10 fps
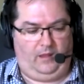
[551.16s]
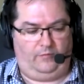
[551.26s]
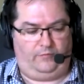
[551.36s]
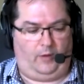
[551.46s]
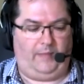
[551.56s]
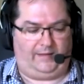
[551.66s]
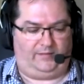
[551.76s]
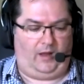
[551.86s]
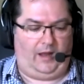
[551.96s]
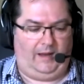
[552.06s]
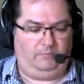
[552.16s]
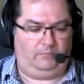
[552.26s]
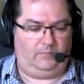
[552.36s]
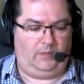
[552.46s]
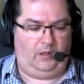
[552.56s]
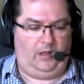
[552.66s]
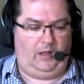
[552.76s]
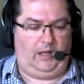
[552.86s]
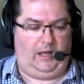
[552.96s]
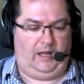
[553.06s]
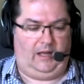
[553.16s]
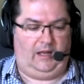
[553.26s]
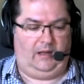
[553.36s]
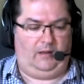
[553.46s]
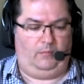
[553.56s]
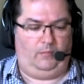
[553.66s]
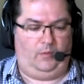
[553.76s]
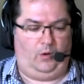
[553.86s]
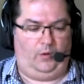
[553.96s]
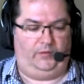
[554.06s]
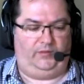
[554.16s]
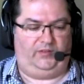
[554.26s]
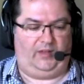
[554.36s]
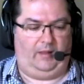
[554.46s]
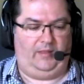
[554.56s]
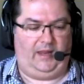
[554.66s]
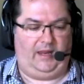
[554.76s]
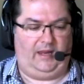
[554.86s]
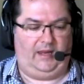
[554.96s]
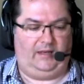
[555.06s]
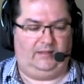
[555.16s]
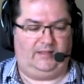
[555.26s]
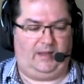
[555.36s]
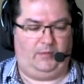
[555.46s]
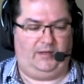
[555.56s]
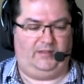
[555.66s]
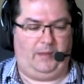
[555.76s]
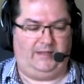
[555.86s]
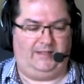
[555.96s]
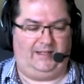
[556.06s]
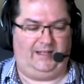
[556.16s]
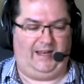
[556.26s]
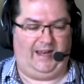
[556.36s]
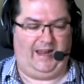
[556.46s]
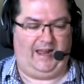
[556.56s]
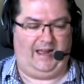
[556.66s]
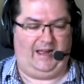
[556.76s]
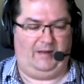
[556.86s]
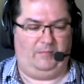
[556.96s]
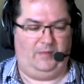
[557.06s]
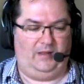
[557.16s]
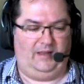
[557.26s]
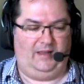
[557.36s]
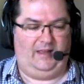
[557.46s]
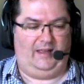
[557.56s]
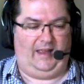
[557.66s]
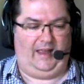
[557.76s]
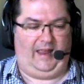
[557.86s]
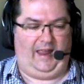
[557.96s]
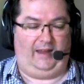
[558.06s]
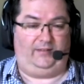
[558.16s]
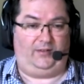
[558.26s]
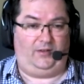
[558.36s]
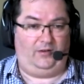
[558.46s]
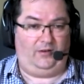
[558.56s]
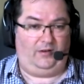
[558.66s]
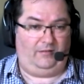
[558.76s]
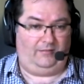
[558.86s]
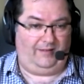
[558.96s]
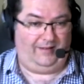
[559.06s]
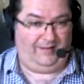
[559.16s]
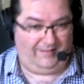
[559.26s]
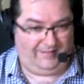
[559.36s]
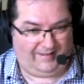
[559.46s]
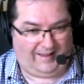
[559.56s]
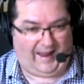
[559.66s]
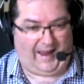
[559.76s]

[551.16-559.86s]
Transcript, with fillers: from that time, um, so the summoners are basically um, executed. Okay.